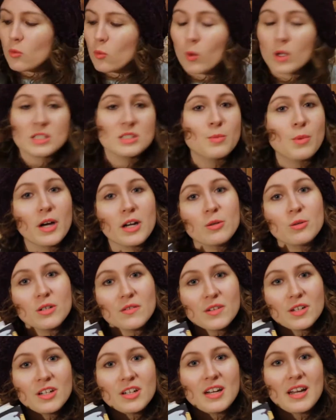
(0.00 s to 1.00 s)
Once Upon a
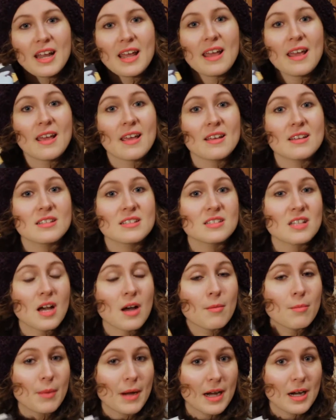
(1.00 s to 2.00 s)
River is
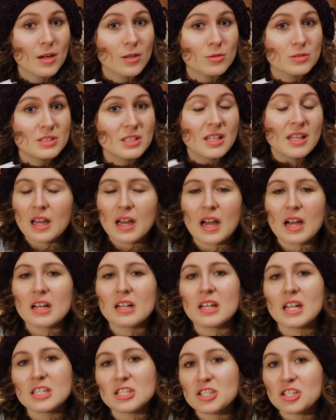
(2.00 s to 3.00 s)
about a
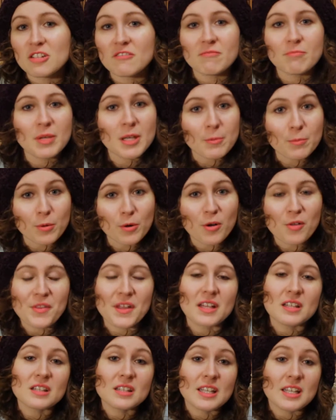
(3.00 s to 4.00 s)
collection of people
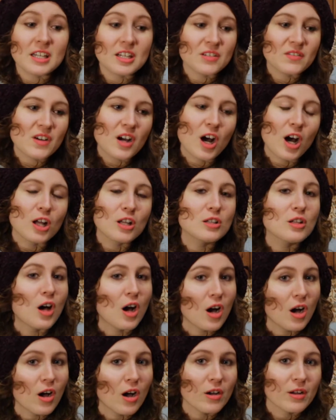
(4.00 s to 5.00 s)
that live
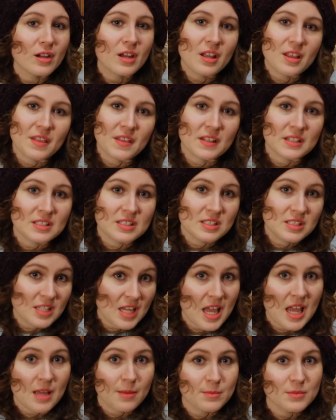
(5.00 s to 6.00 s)
along the
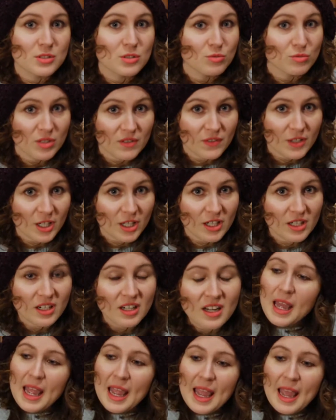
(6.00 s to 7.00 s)
Thames River,
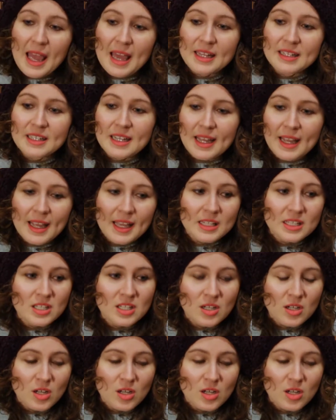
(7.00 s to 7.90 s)
and it